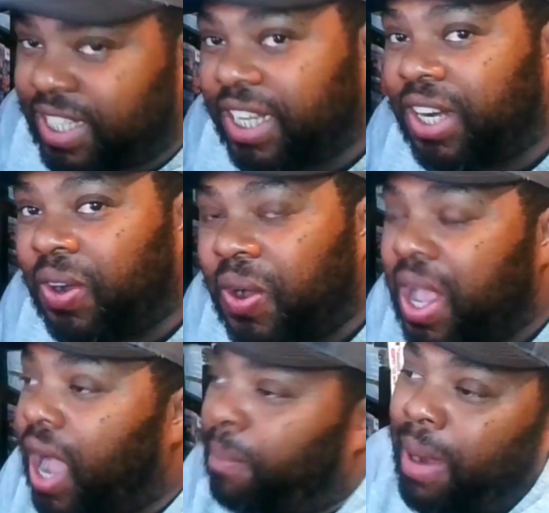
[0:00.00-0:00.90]
you know,
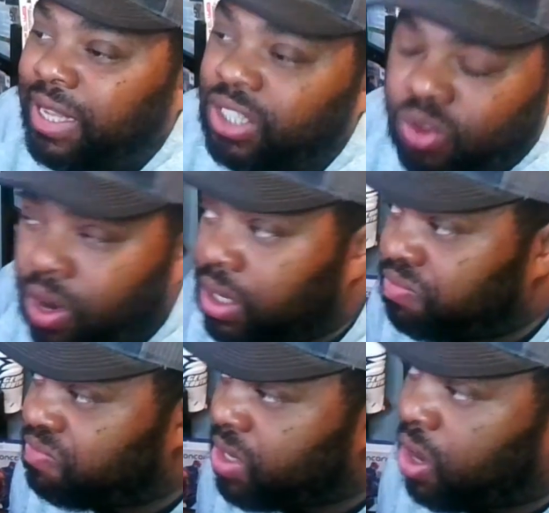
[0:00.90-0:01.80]
I'm probably just gonna,
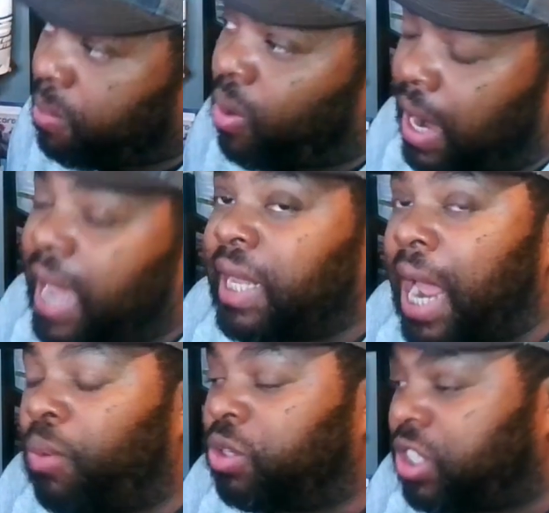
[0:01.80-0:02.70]
you know, more likely I
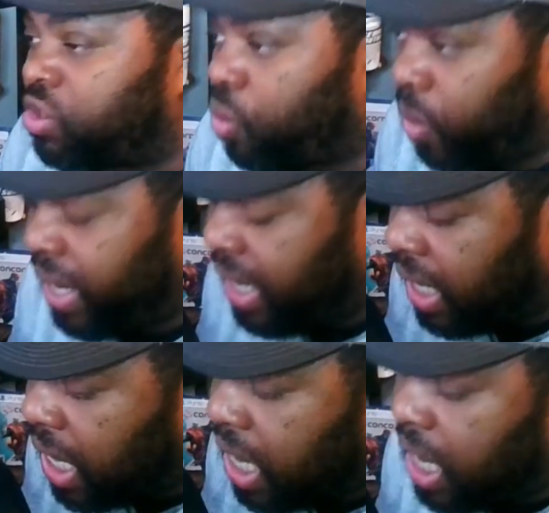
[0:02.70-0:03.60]
would just re
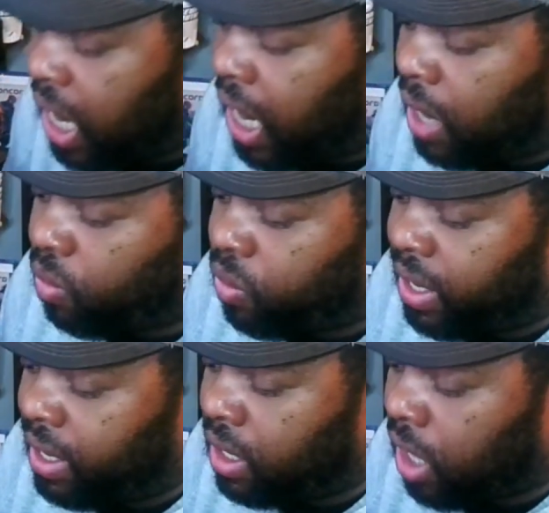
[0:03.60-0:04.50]
uh
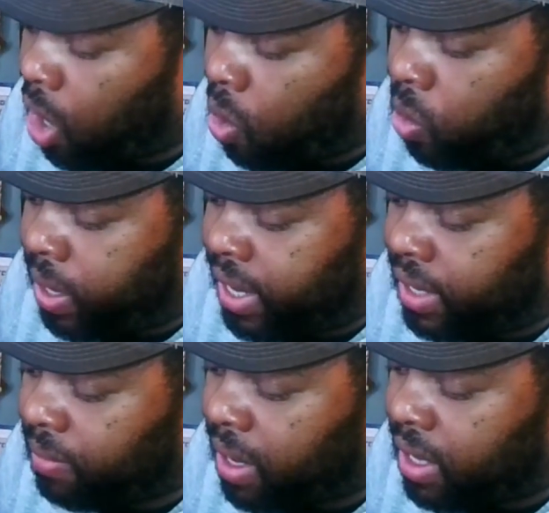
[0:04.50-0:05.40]
reload
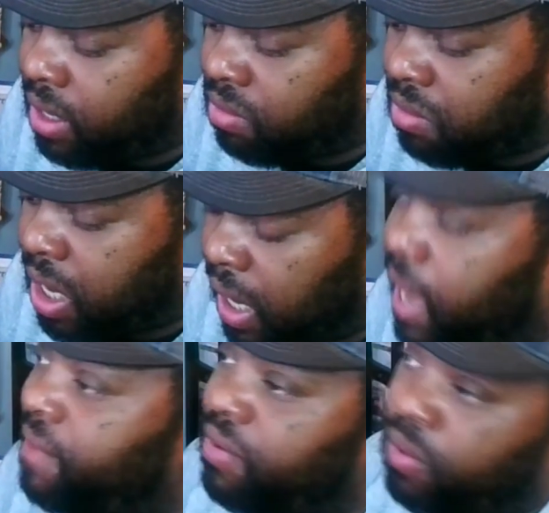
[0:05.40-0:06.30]
and and
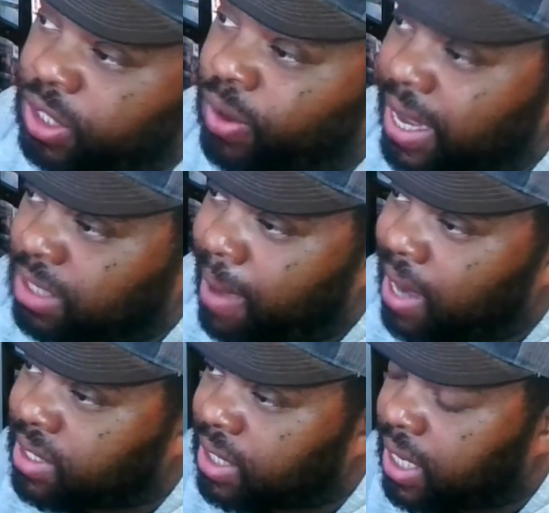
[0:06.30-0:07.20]
collect for original
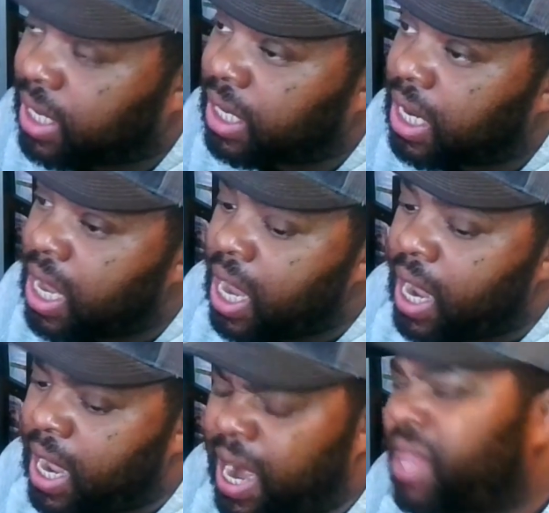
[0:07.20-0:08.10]
Xbox again.
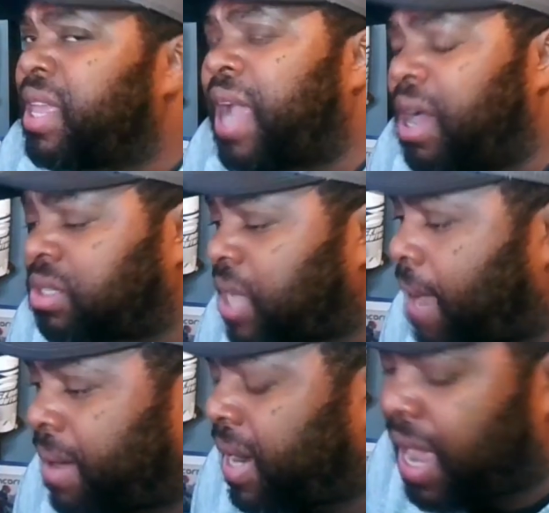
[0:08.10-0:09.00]
And I think I'll
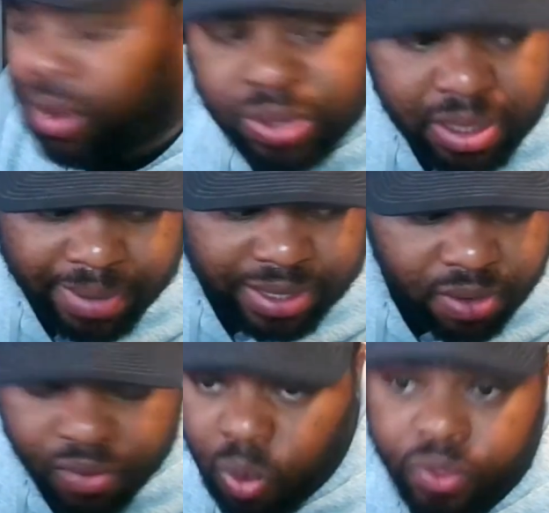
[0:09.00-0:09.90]
stop right there. I don't see
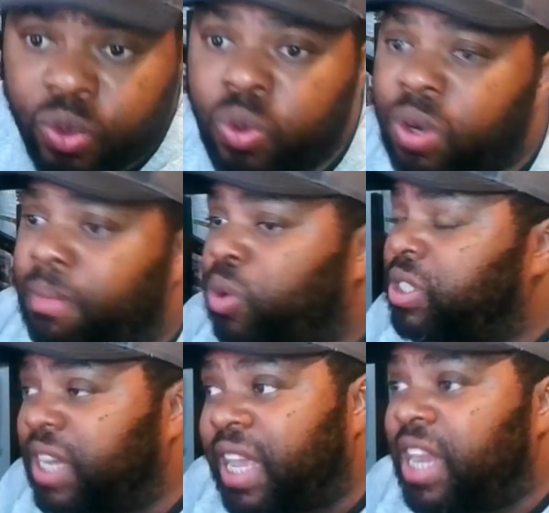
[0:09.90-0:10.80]
myself going through the
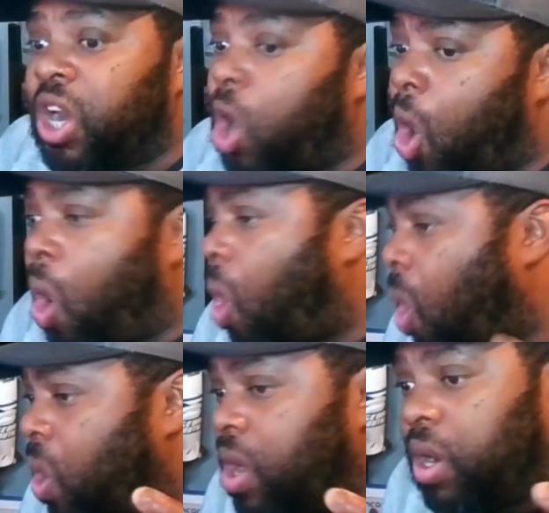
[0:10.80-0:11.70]
motion of getting
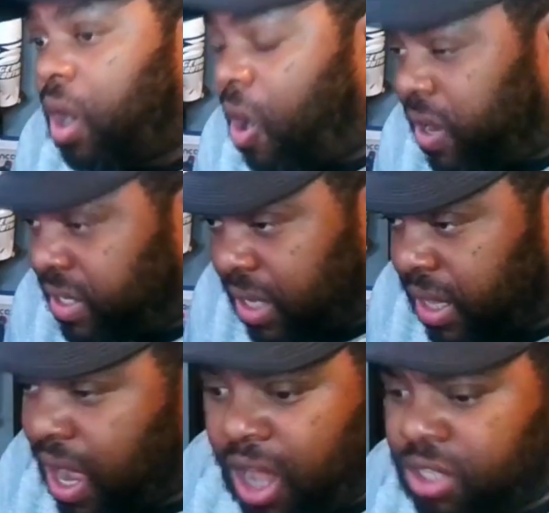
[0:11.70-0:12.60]
all all these other
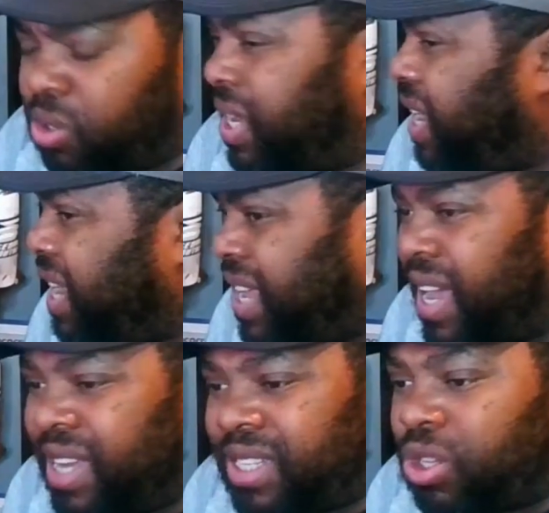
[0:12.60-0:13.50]
consoles, the
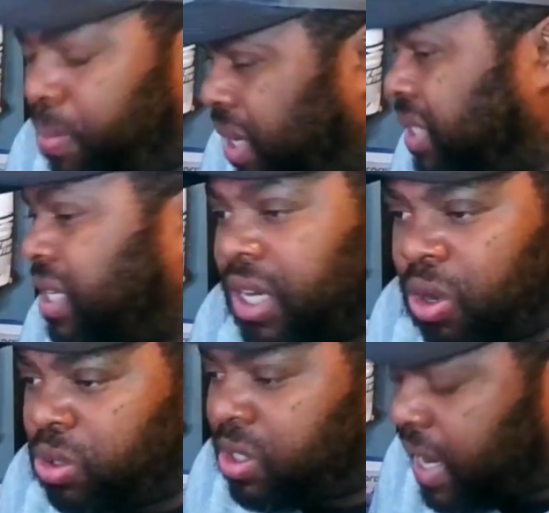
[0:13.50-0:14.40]
NES, Super Nintendo,
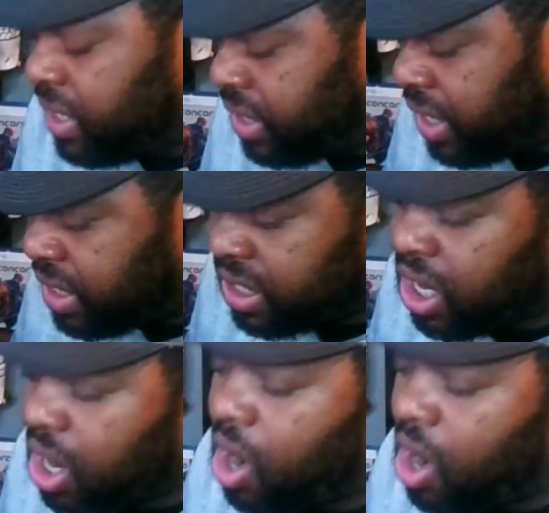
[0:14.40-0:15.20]
Sega Genesis,